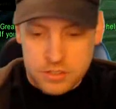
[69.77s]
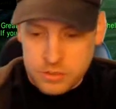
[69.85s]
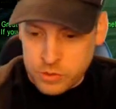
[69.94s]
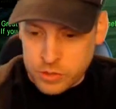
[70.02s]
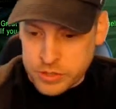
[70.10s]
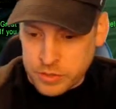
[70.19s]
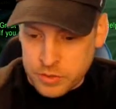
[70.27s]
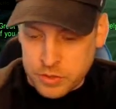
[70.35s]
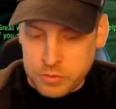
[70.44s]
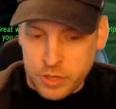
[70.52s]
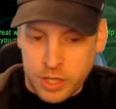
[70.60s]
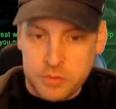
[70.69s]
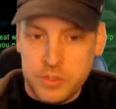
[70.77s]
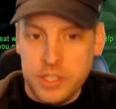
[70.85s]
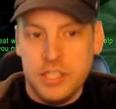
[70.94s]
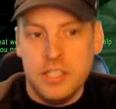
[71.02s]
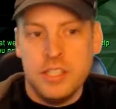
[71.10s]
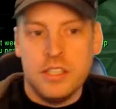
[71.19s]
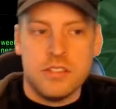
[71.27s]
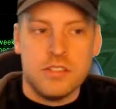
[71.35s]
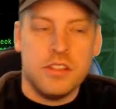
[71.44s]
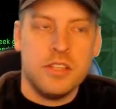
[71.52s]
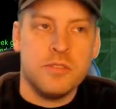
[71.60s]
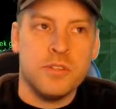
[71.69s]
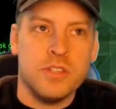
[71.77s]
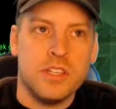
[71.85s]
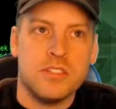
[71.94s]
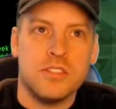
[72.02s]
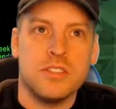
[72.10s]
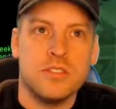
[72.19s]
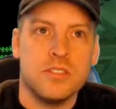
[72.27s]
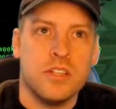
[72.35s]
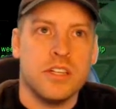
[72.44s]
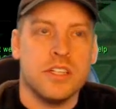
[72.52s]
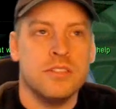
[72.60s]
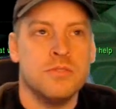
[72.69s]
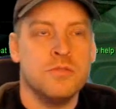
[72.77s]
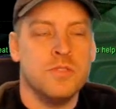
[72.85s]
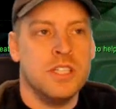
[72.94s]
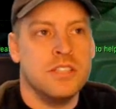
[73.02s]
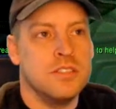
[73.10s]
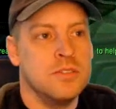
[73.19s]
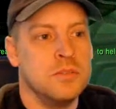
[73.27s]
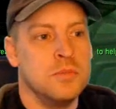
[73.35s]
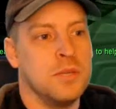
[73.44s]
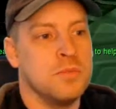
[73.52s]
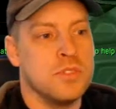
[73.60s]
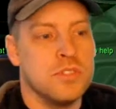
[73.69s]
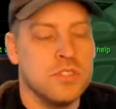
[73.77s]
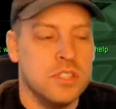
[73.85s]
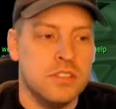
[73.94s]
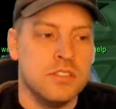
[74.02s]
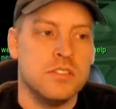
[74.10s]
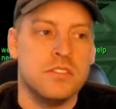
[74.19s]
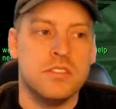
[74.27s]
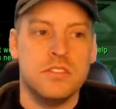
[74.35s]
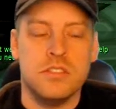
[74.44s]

475, because I think for a lot of single target fights it would make more sense